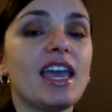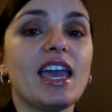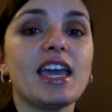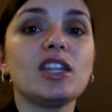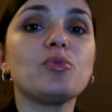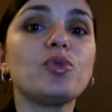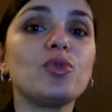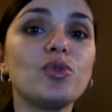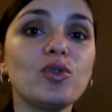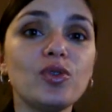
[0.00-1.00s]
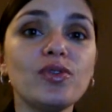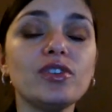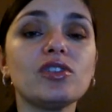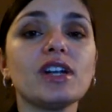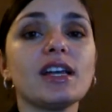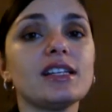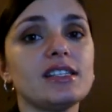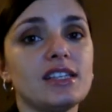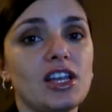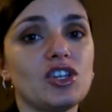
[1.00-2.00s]
and improve the
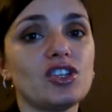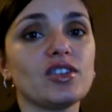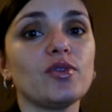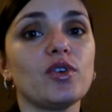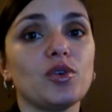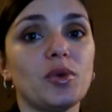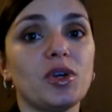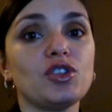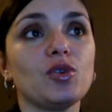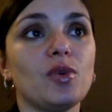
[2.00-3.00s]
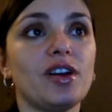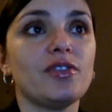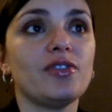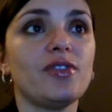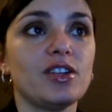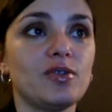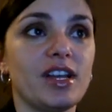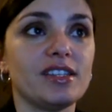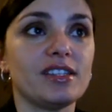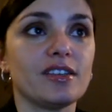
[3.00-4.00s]
organization for which you are
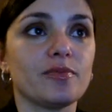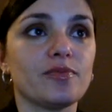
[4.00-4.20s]
fundraising,